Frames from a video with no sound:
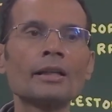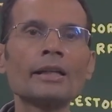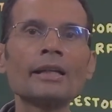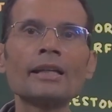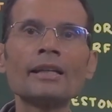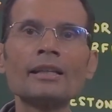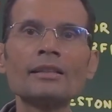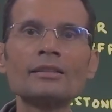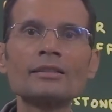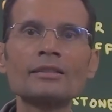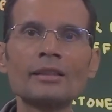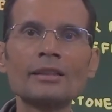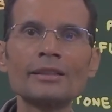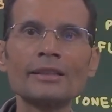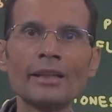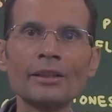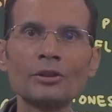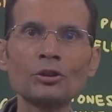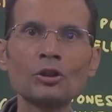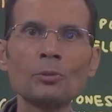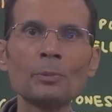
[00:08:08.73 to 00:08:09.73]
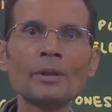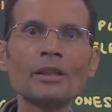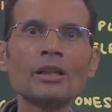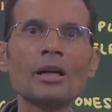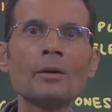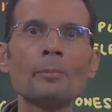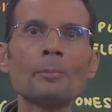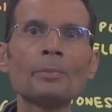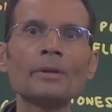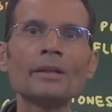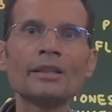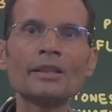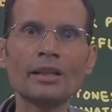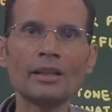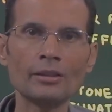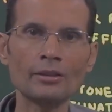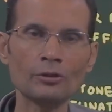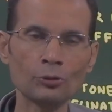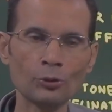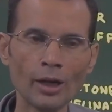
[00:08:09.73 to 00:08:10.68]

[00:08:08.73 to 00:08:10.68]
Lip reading: is yet to be completed.